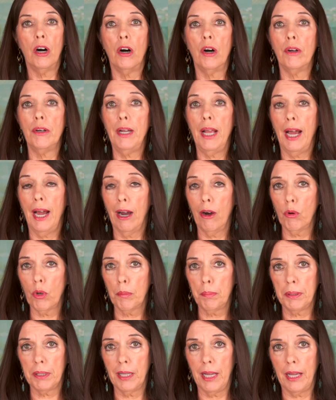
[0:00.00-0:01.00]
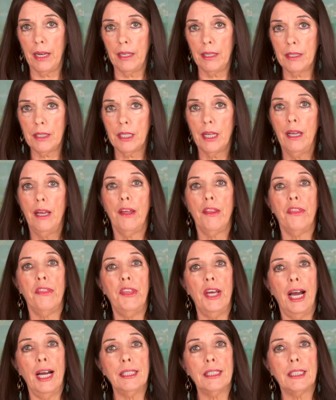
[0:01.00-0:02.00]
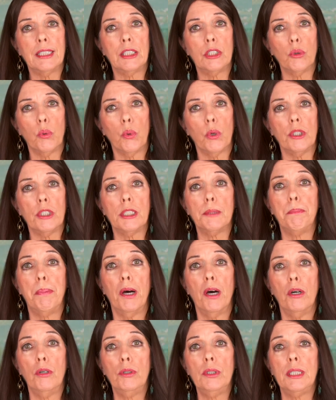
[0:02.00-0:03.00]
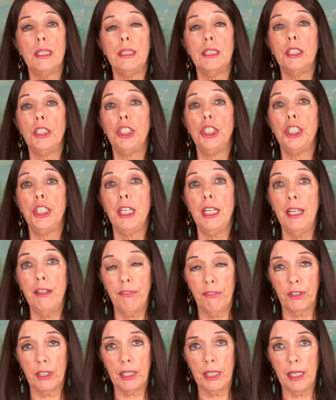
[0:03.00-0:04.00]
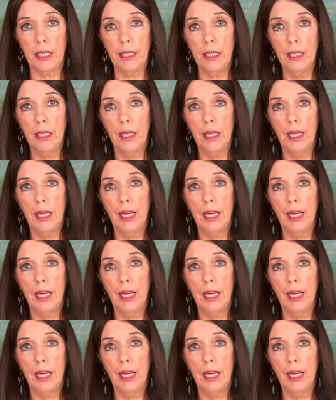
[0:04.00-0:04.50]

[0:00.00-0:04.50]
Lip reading: On our planet, that source poses chiefly